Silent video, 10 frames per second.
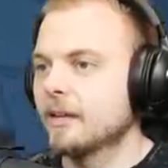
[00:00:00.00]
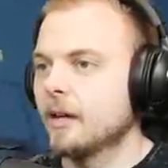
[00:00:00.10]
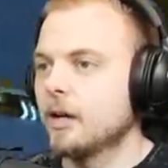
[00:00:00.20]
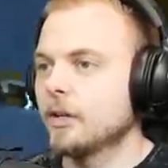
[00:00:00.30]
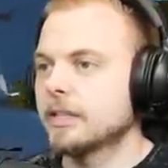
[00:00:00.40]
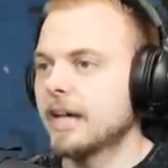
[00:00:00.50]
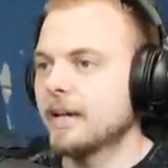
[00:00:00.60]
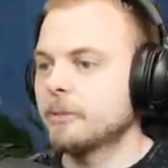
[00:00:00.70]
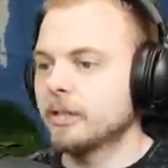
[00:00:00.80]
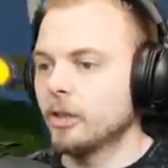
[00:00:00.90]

Oh, it's hard being a